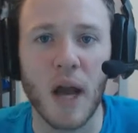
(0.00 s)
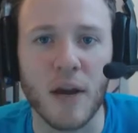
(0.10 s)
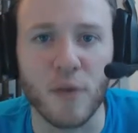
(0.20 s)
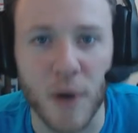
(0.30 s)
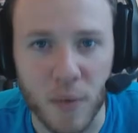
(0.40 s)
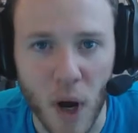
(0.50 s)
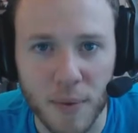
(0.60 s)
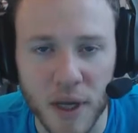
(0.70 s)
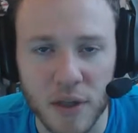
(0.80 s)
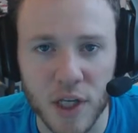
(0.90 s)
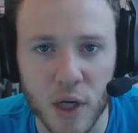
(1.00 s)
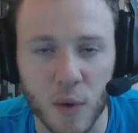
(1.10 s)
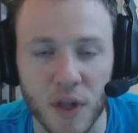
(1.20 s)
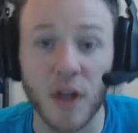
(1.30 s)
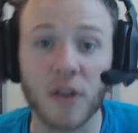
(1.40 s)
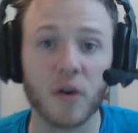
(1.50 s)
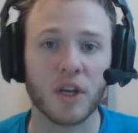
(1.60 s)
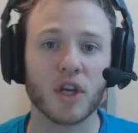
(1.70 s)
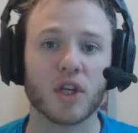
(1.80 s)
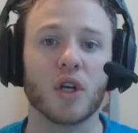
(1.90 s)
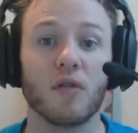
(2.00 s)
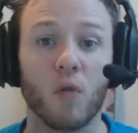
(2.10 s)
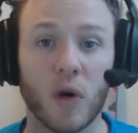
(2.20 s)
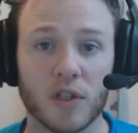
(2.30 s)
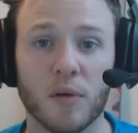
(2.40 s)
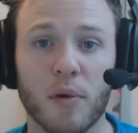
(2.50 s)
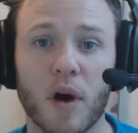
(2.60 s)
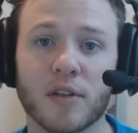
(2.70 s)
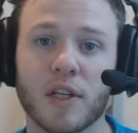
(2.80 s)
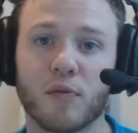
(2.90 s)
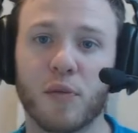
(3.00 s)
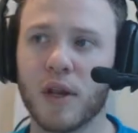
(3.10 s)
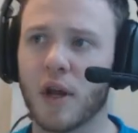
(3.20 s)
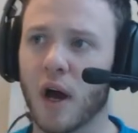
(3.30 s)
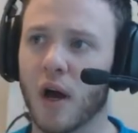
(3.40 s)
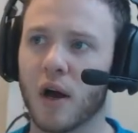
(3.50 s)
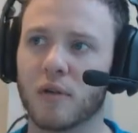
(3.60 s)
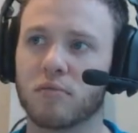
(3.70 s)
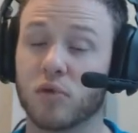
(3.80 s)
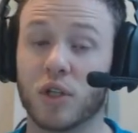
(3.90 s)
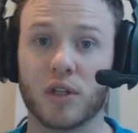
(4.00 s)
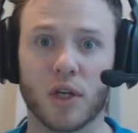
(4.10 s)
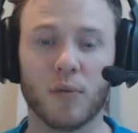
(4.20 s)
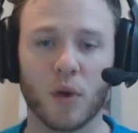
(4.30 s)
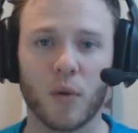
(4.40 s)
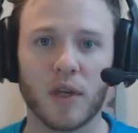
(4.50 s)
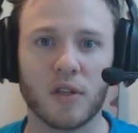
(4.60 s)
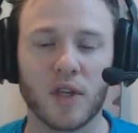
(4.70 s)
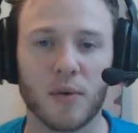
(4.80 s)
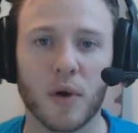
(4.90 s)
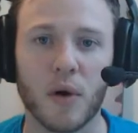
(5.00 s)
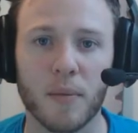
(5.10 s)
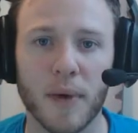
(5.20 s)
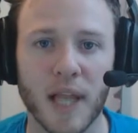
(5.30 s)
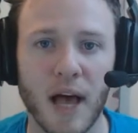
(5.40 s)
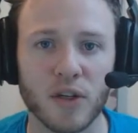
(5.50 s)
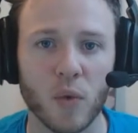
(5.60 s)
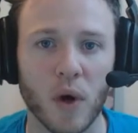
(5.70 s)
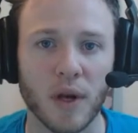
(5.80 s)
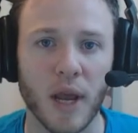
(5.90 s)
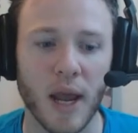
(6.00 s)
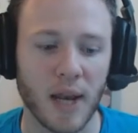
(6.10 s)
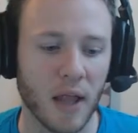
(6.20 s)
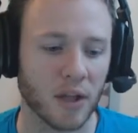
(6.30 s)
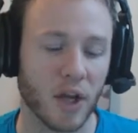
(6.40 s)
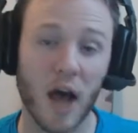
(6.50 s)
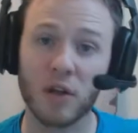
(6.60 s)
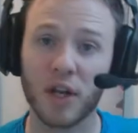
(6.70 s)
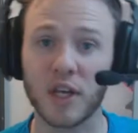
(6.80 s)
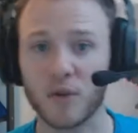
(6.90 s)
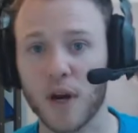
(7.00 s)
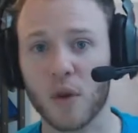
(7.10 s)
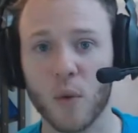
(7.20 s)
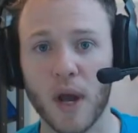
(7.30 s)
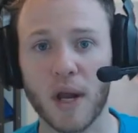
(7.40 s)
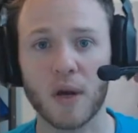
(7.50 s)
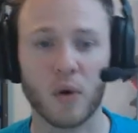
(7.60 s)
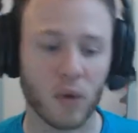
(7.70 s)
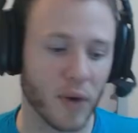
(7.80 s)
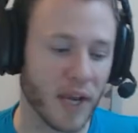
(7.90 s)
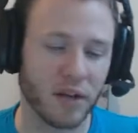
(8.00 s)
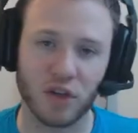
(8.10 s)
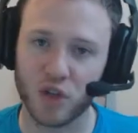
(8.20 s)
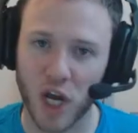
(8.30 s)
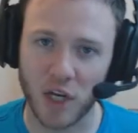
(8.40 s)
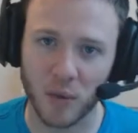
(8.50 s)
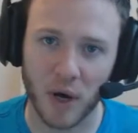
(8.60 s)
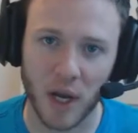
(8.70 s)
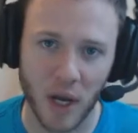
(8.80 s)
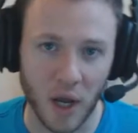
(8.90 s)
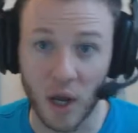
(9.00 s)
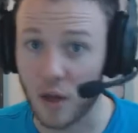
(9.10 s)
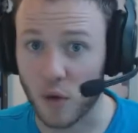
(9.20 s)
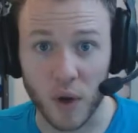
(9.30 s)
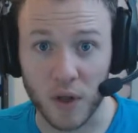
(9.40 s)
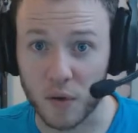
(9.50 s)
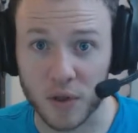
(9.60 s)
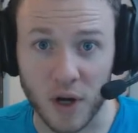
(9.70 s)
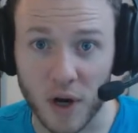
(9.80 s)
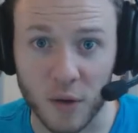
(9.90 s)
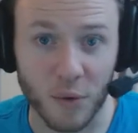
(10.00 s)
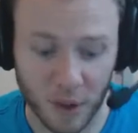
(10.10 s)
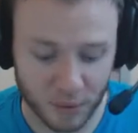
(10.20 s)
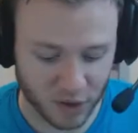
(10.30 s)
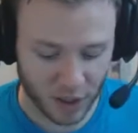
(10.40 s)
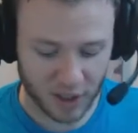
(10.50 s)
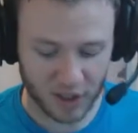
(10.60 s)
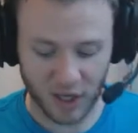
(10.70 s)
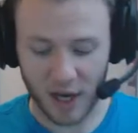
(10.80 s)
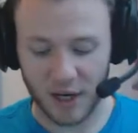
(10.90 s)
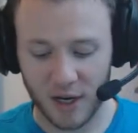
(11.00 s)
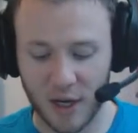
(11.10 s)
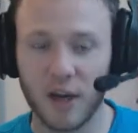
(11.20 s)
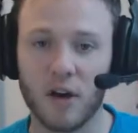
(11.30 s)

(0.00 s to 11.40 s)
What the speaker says: Hi everybody, Rob Keys here with another edition of What's in the Box. It's been, a couple of weeks since I recorded my last one, and now that the holidays are out of the way, we're a week into January, the weather's terrible and I'm stuck inside,